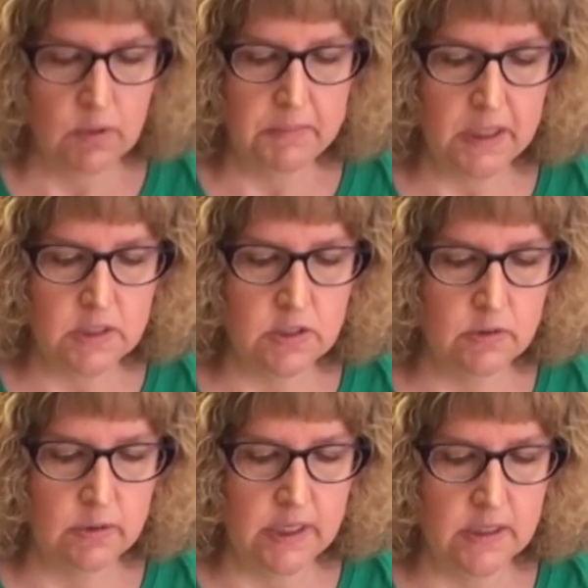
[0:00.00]
what I'm gonna
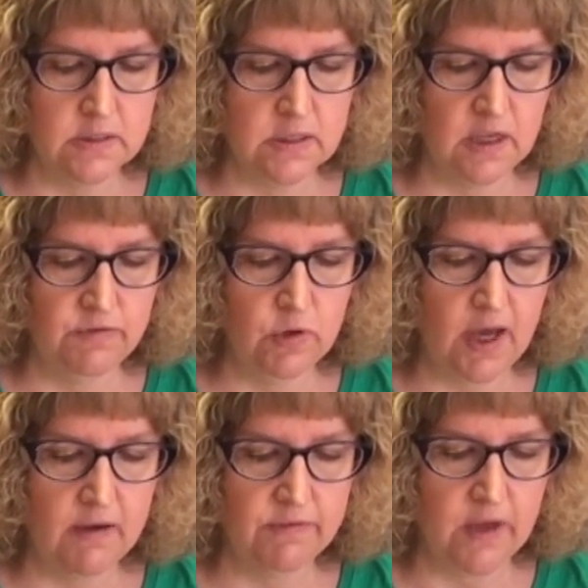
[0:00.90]
do is, if you
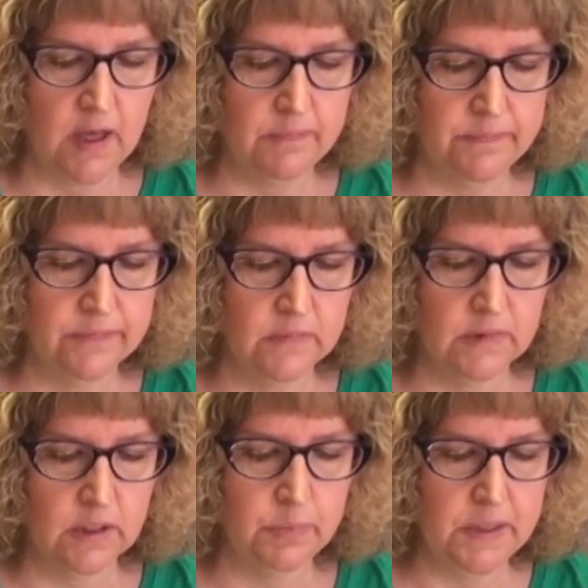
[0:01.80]
have
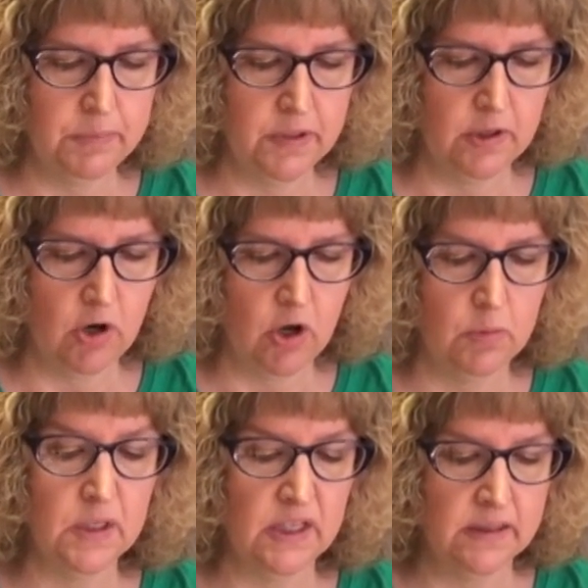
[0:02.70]
little people in your
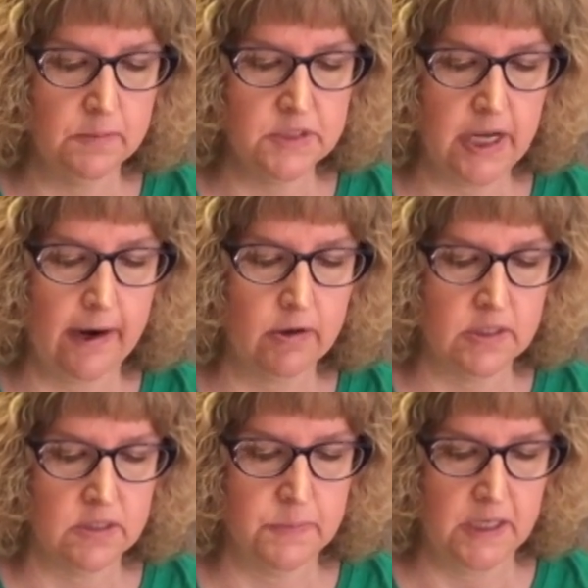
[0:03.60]
home, let them tear
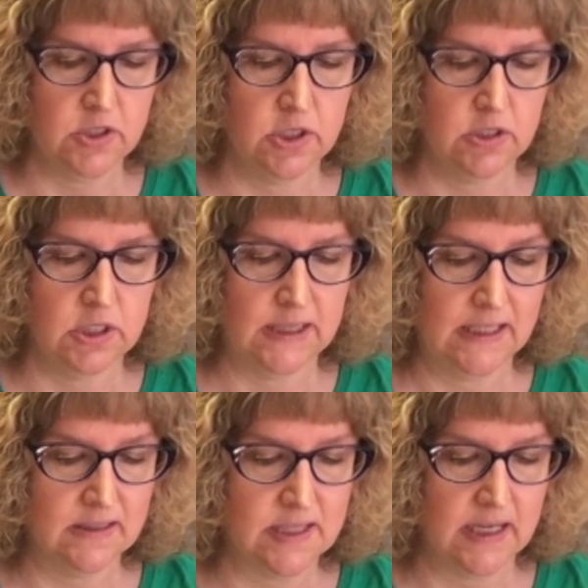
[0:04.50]
this spinach into
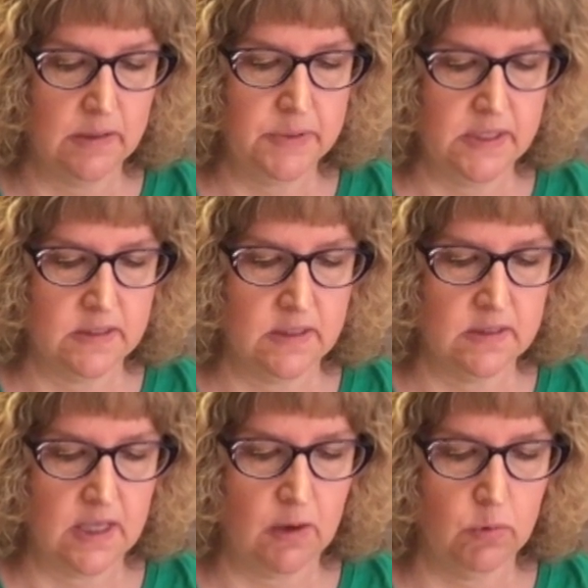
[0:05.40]
little tiny pieces.
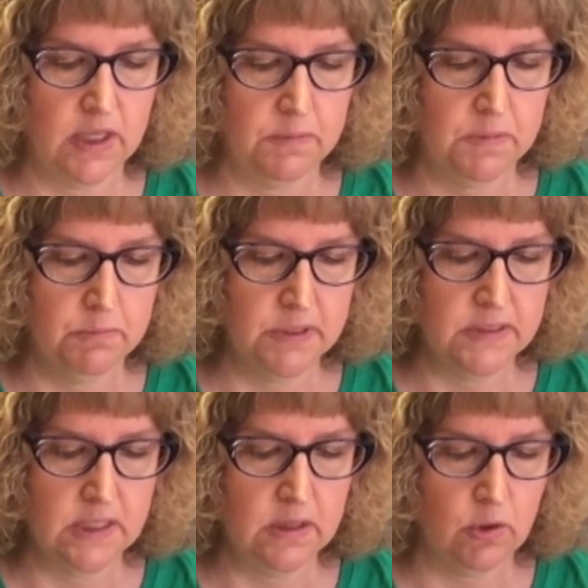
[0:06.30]
That will keep them
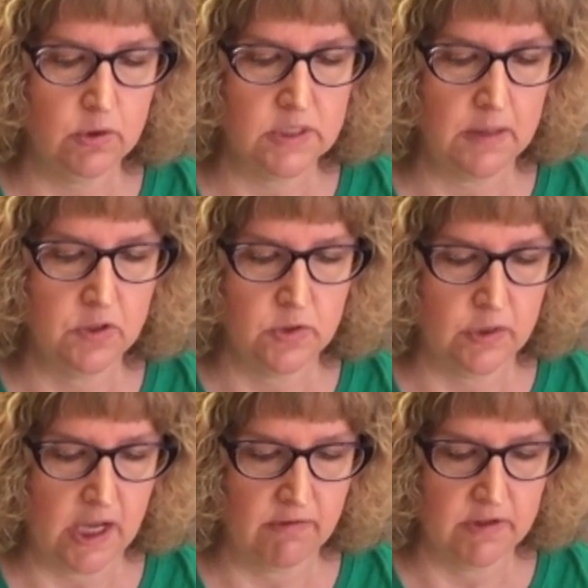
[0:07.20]
busy the whole time you're
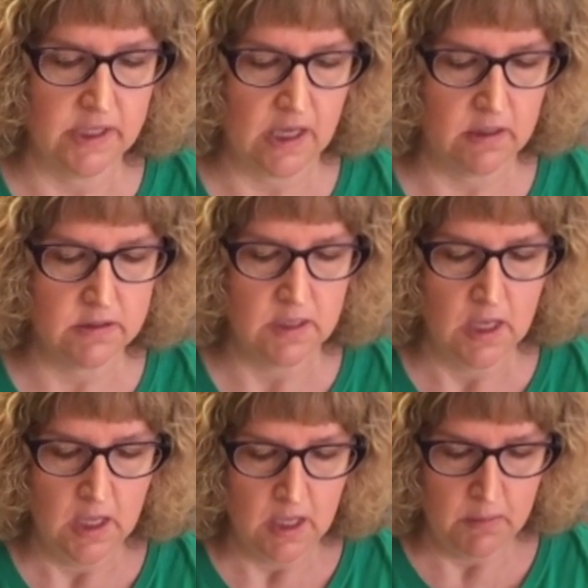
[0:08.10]
doing everything else.
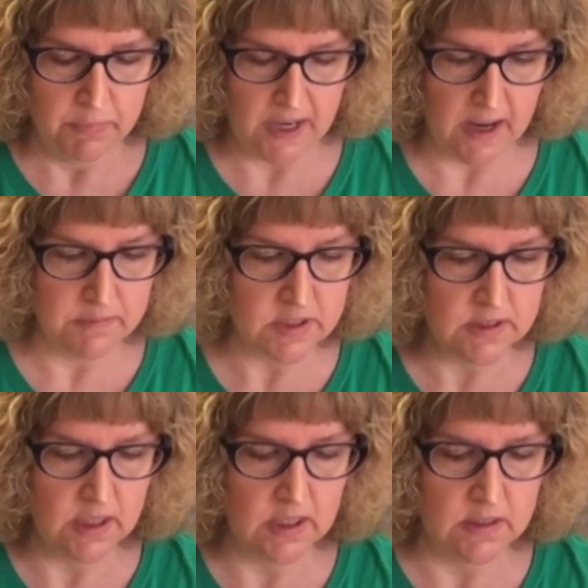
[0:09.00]
But I'm
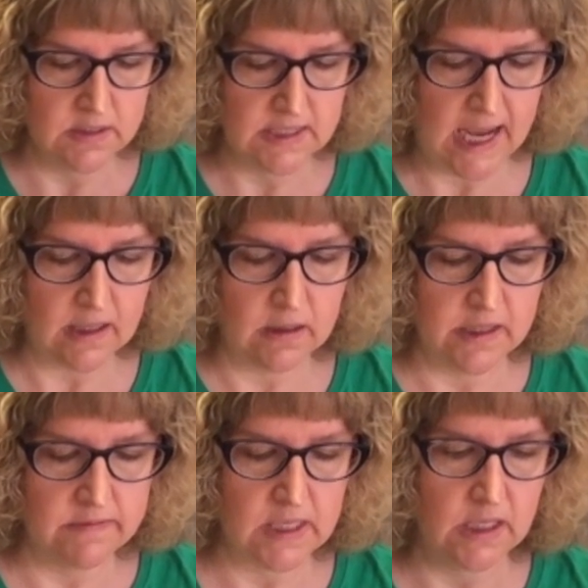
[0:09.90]
just gonna stack
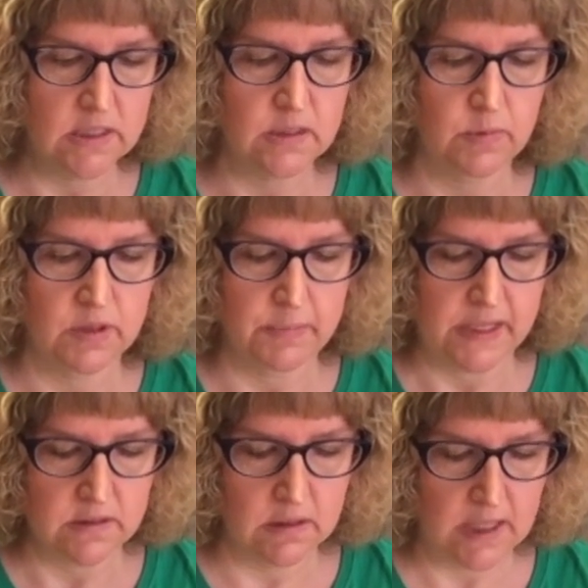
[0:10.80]
leaves like I did with the
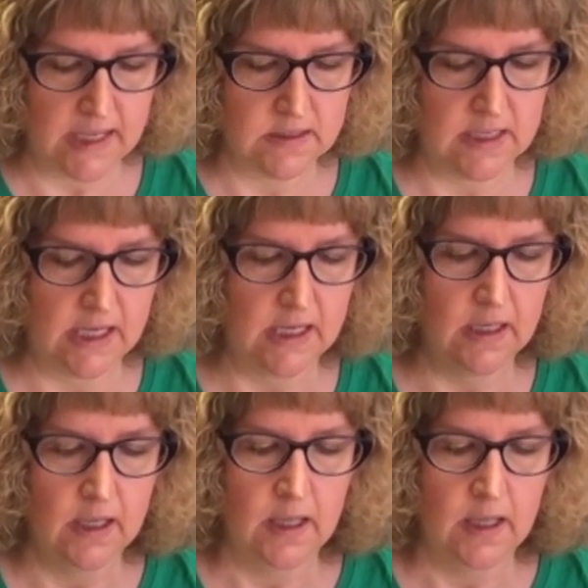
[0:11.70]
basil last night